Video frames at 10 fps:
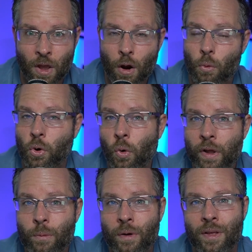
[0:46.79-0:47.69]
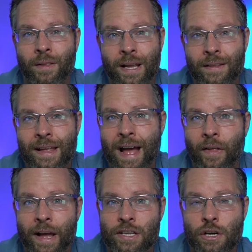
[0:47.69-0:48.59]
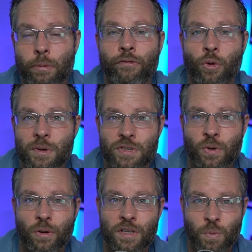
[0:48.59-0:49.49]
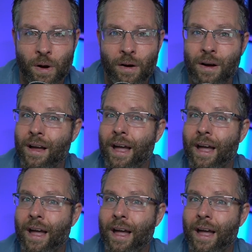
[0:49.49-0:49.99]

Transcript: We're cooling it with the Lian Li Galahad 2 performance cooler as well,